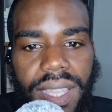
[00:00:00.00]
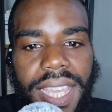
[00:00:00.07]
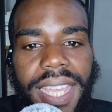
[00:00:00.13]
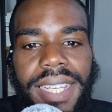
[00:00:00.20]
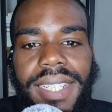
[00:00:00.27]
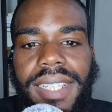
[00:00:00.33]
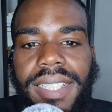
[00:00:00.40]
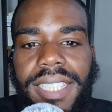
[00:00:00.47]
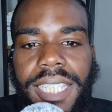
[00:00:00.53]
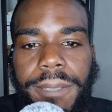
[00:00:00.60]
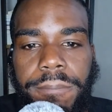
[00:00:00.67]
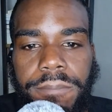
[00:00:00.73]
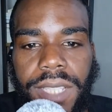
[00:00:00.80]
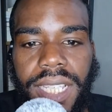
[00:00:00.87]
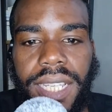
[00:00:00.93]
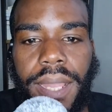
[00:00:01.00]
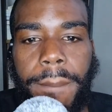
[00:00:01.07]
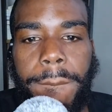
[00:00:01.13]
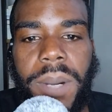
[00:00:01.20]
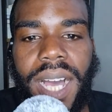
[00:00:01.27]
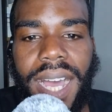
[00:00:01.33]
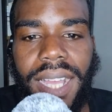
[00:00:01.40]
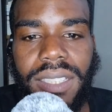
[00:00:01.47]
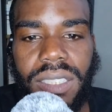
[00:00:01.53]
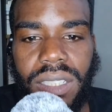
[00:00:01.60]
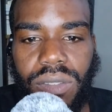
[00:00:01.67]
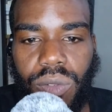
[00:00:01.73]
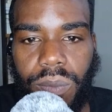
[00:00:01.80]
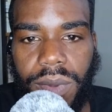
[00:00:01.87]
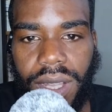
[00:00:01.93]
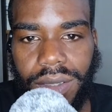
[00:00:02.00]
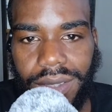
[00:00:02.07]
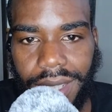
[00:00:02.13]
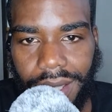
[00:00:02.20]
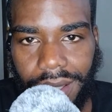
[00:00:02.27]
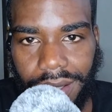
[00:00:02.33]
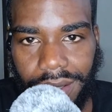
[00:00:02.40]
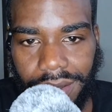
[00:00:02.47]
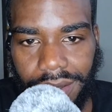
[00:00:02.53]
And then keep thinking positive about that.